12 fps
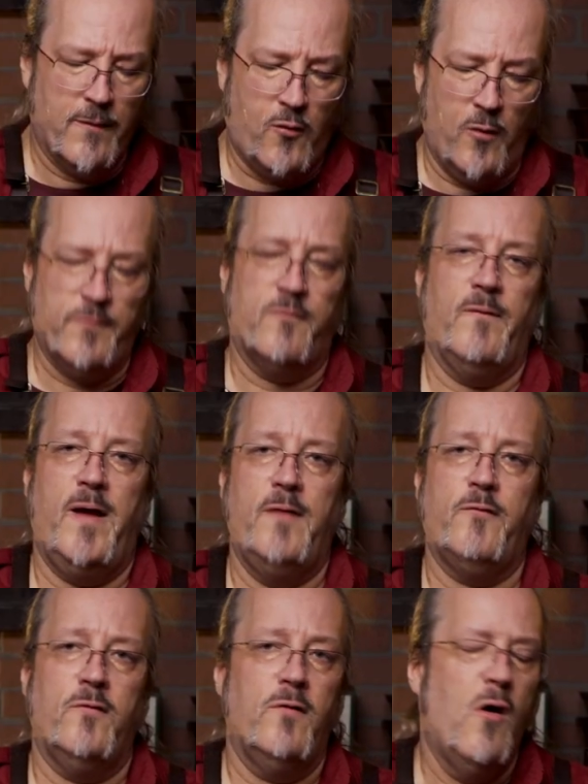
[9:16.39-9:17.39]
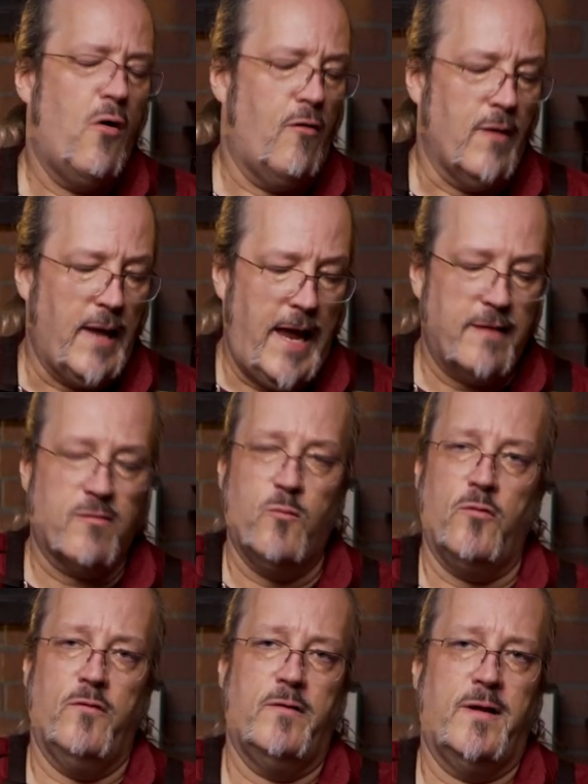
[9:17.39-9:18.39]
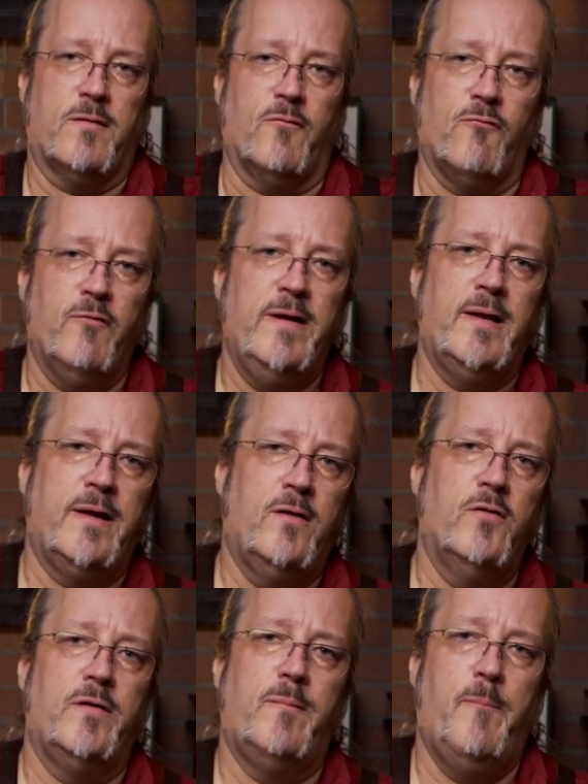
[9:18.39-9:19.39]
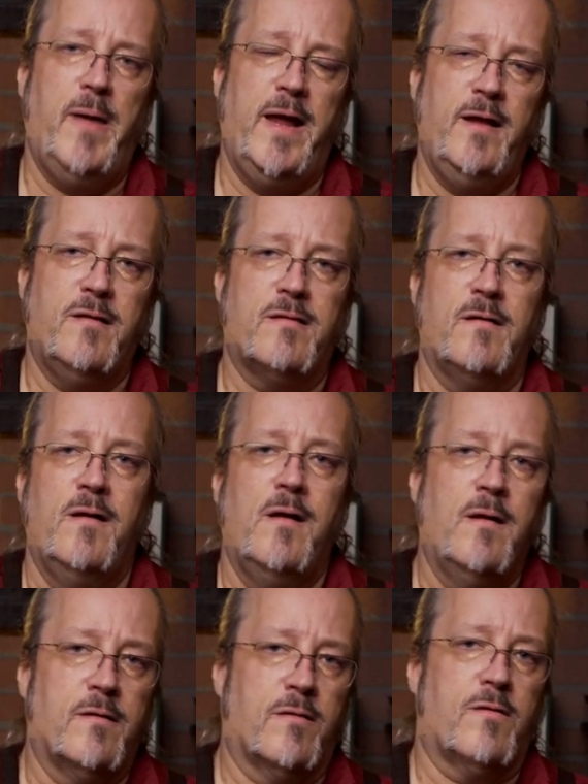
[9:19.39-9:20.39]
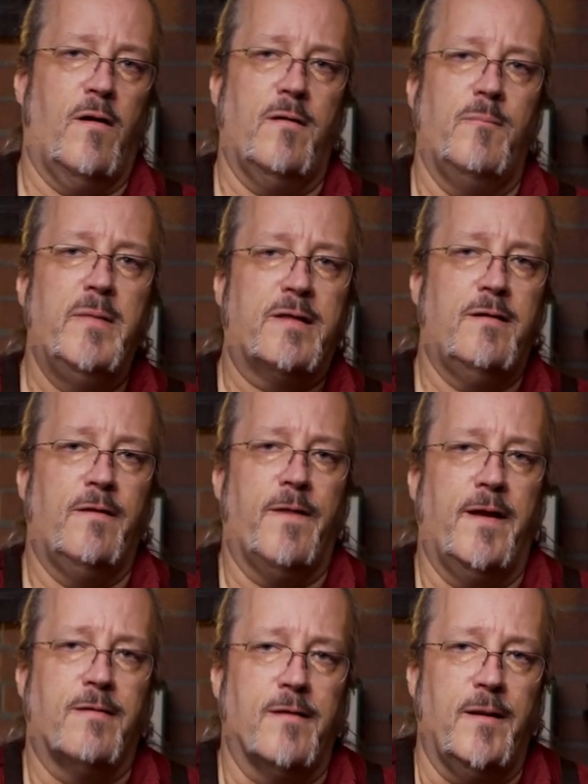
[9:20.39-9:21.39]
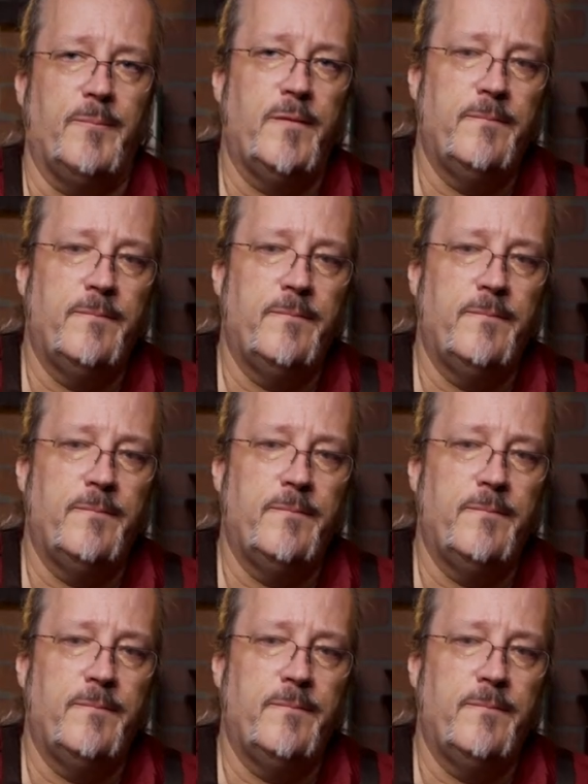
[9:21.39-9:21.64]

The Corpse Reviver or Last Word is a really good base to start mixing things up.